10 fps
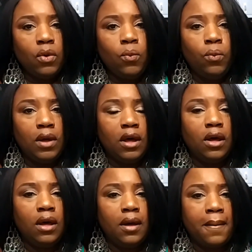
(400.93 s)

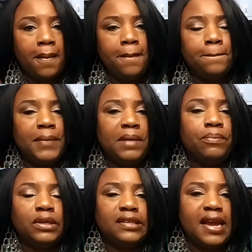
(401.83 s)
will be
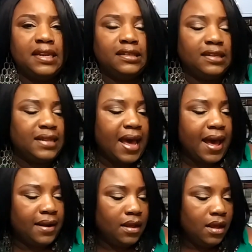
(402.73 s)
pertaining to
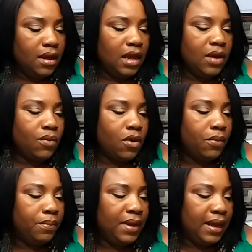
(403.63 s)
that. It
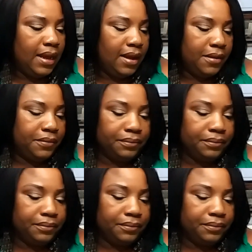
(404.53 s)
won't be